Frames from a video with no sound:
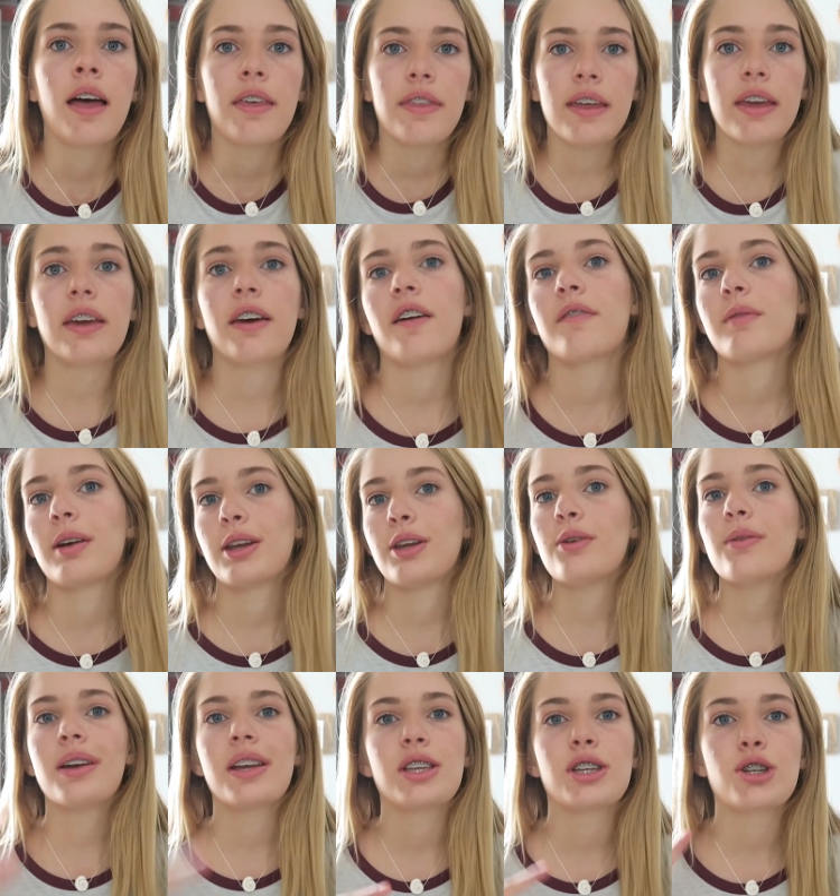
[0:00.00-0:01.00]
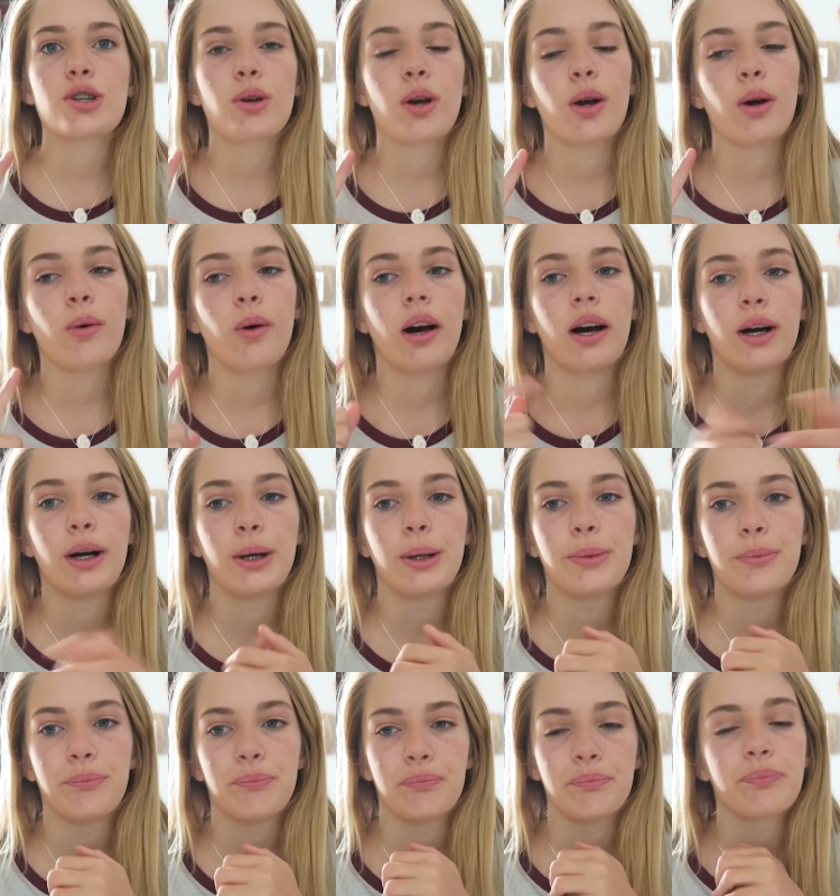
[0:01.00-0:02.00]
think of my new intro
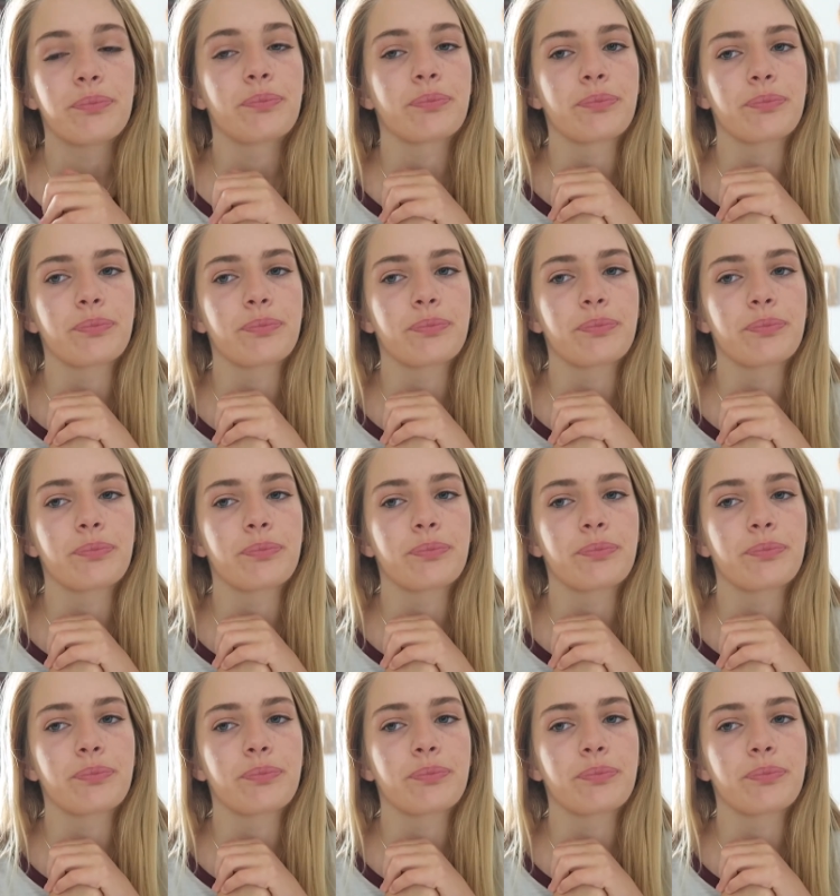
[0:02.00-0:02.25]
um